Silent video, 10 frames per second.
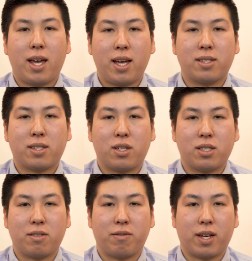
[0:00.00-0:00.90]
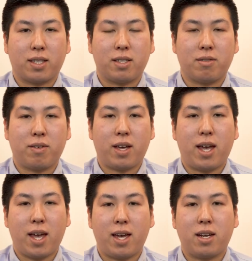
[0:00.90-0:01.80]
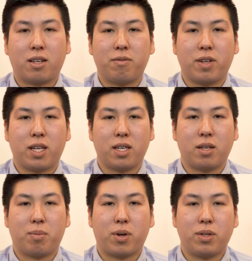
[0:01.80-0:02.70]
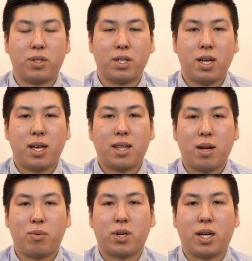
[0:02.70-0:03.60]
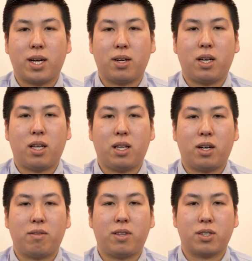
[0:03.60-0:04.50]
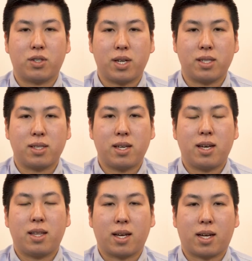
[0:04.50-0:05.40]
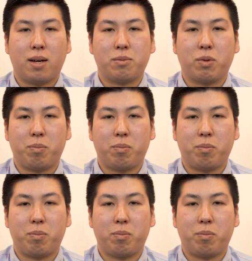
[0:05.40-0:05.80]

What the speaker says: It's cost effective and a convenient approach that will cut out a lot of the stress that comes with